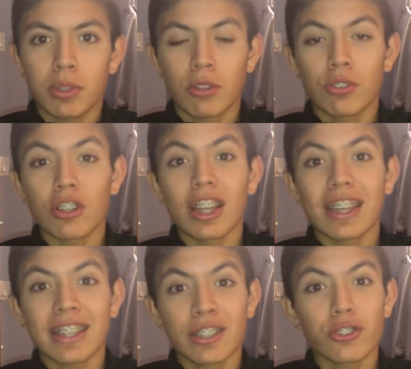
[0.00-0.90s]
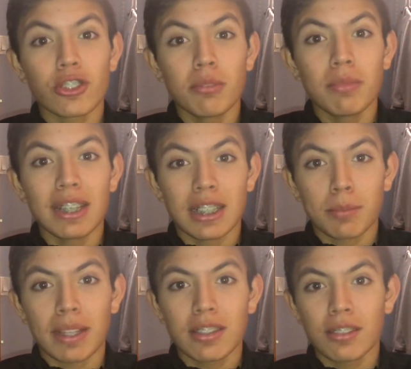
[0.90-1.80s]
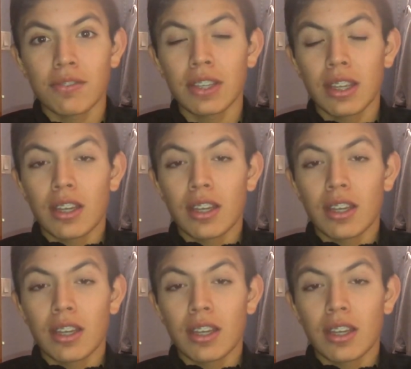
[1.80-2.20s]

But those are like extremely expensive,